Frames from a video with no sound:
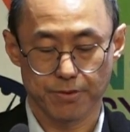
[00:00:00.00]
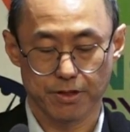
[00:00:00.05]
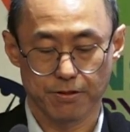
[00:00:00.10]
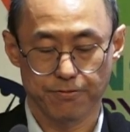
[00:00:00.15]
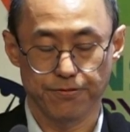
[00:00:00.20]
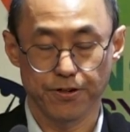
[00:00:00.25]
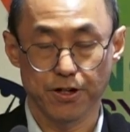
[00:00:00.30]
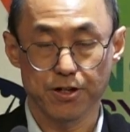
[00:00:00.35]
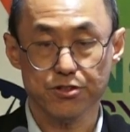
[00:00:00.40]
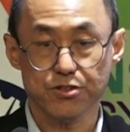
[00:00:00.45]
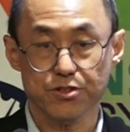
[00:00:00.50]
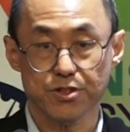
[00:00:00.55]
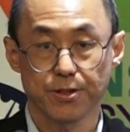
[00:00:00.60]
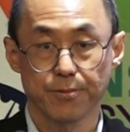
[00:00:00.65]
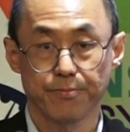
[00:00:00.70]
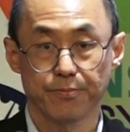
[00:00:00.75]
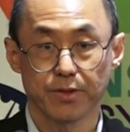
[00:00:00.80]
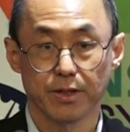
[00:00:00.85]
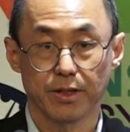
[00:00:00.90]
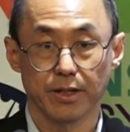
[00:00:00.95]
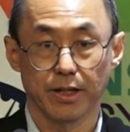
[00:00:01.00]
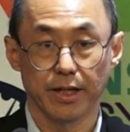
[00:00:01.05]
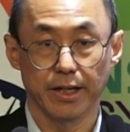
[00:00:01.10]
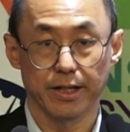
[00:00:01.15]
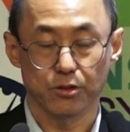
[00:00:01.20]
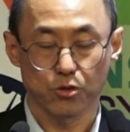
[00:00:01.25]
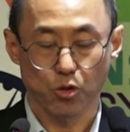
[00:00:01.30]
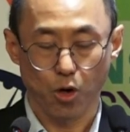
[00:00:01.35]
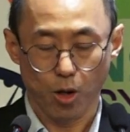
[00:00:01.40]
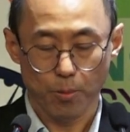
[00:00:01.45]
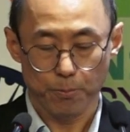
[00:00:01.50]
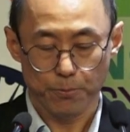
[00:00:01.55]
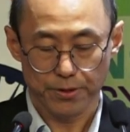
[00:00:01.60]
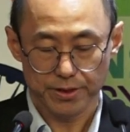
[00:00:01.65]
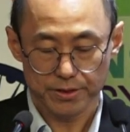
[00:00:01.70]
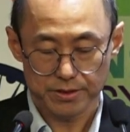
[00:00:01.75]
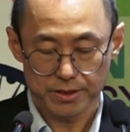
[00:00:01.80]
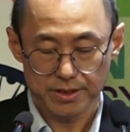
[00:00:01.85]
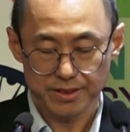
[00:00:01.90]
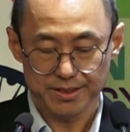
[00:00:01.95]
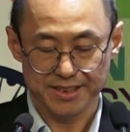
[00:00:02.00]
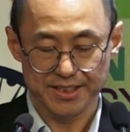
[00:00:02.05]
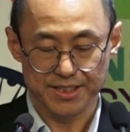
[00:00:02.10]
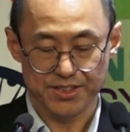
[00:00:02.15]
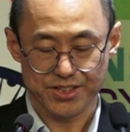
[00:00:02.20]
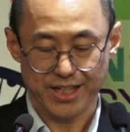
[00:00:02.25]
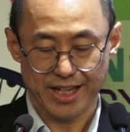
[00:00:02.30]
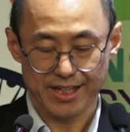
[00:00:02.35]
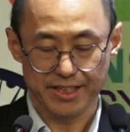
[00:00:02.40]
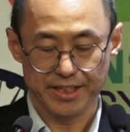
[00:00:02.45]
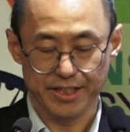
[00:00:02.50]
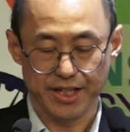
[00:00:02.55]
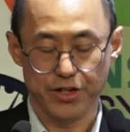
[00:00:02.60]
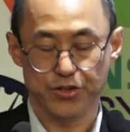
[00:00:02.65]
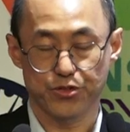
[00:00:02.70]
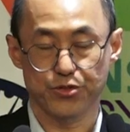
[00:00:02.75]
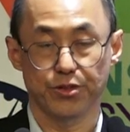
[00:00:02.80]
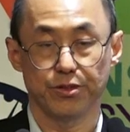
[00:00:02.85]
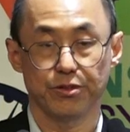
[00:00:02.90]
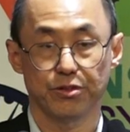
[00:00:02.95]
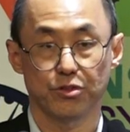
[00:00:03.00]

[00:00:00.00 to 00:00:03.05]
First, incorporating desalination